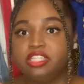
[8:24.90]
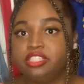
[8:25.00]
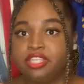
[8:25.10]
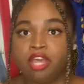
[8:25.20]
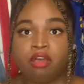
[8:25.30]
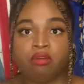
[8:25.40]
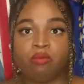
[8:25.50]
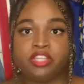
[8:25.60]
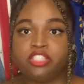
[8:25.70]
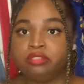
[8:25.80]
So
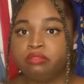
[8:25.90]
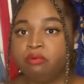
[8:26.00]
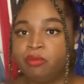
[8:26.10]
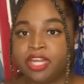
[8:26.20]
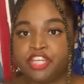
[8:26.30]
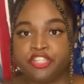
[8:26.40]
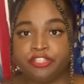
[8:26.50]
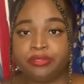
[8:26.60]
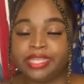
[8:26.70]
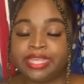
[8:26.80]
what you will want to
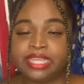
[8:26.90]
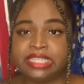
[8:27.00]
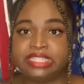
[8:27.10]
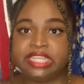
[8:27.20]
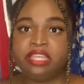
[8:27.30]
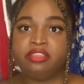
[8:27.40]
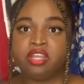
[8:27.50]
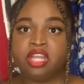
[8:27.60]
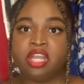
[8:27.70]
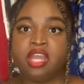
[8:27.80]
do is
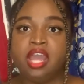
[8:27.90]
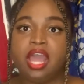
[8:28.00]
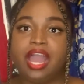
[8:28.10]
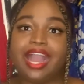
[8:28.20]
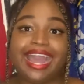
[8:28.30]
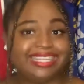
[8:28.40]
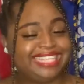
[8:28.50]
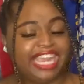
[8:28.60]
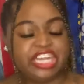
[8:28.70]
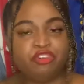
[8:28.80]
either
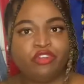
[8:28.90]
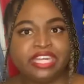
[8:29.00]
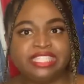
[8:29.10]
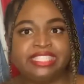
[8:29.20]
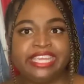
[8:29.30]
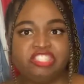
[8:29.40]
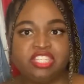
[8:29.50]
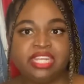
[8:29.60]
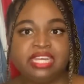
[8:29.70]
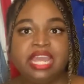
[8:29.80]
contact an
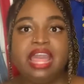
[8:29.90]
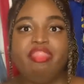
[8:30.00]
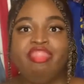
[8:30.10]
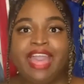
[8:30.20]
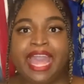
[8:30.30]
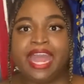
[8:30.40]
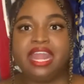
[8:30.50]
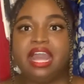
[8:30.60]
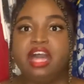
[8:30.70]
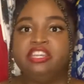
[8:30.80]
organization that
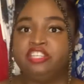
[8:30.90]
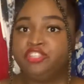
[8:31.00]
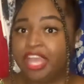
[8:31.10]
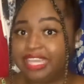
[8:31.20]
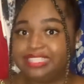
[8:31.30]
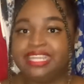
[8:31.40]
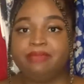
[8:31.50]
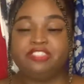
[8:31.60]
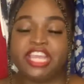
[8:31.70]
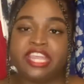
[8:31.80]
does
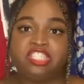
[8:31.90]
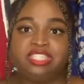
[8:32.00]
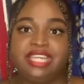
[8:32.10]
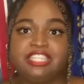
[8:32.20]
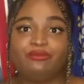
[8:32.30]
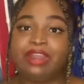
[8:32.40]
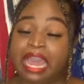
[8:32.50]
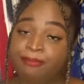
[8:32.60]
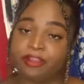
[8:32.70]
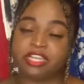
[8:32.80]
name changes. That's what
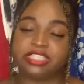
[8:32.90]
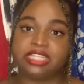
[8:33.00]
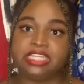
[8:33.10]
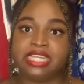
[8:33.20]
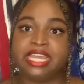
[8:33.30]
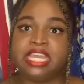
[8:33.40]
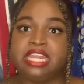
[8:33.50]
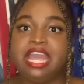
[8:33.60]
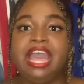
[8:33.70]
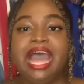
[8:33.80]
I personally did.
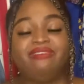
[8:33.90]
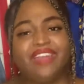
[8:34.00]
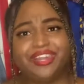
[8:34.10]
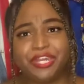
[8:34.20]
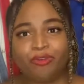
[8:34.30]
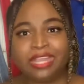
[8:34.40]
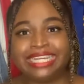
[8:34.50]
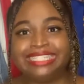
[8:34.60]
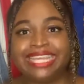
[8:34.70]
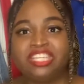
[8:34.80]
I found an
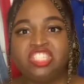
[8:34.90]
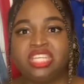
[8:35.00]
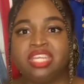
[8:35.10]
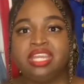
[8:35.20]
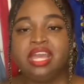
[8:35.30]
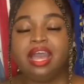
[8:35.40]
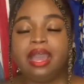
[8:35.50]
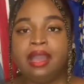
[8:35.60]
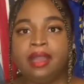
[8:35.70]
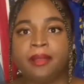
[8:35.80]
organization
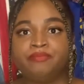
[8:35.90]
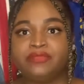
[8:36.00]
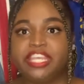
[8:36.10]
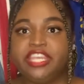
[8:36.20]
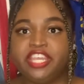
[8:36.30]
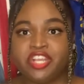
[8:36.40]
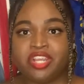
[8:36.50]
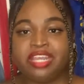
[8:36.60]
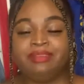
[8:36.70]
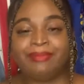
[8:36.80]

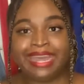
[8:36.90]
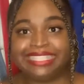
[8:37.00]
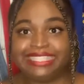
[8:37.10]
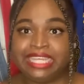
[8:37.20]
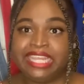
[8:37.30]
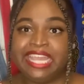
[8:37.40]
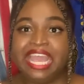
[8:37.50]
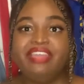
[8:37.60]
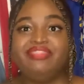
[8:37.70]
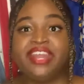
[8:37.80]
here in my city
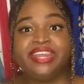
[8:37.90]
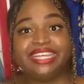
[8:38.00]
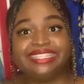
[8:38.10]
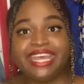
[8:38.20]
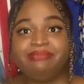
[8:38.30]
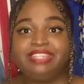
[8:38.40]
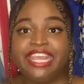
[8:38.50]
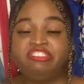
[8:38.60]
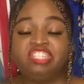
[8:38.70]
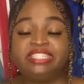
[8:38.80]
that does name
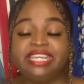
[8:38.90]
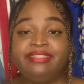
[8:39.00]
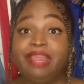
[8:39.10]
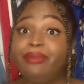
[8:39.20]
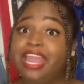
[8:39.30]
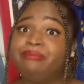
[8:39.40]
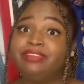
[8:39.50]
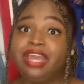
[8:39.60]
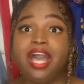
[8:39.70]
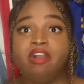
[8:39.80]
changes, and they were able
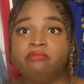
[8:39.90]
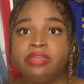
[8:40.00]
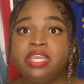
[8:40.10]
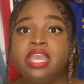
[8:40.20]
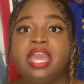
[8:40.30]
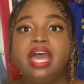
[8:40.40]
to help me